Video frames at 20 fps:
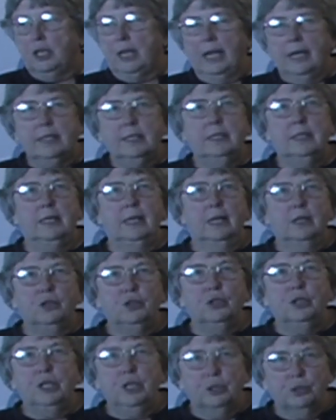as the
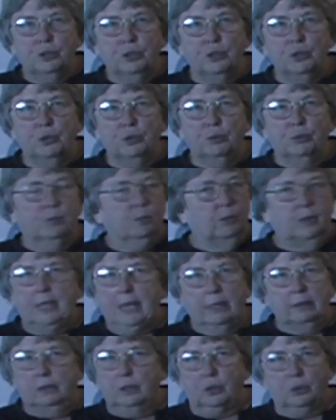engineers knew
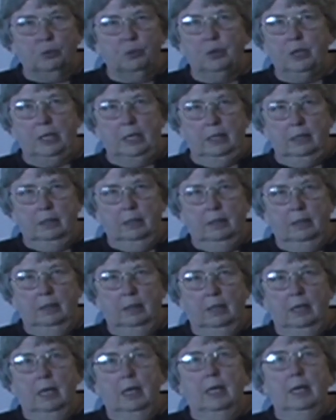without the degree.
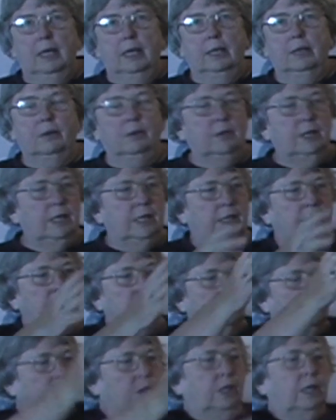You know, he
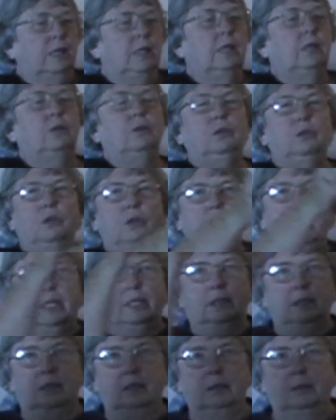could look
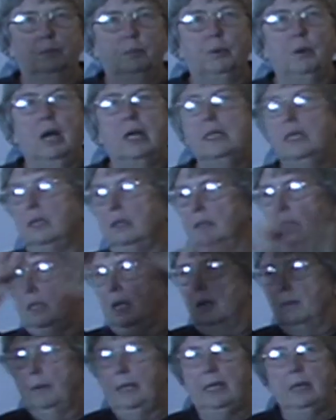at the product
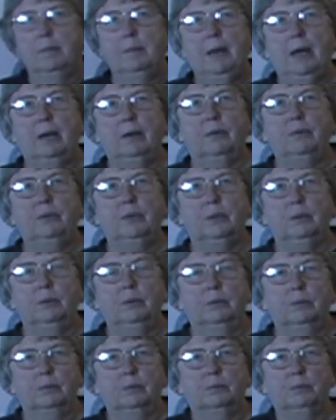coming up out of the
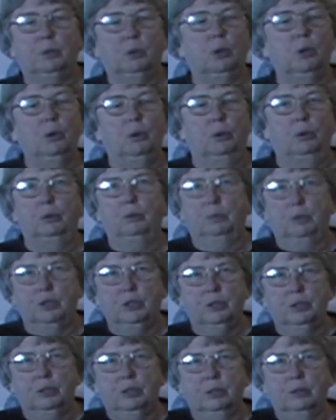borehole,
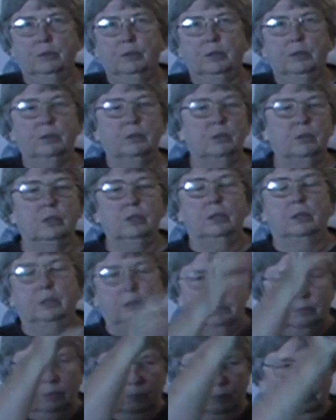which is the
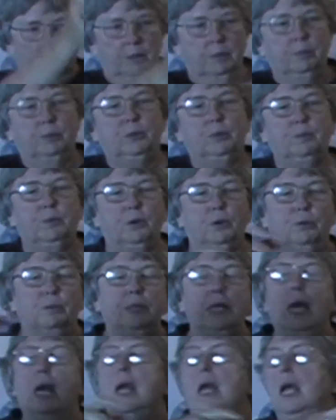little where you put the probes.
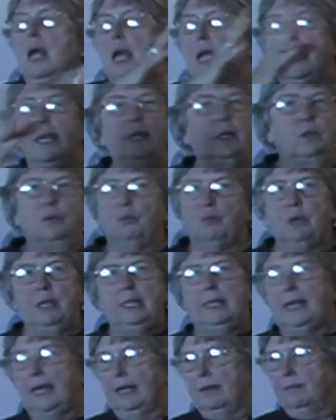He could
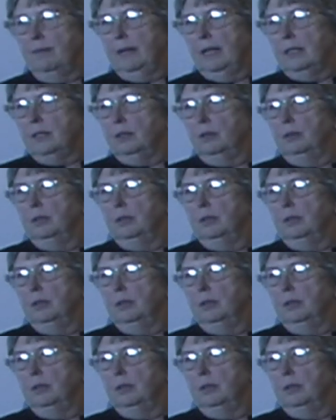read that faster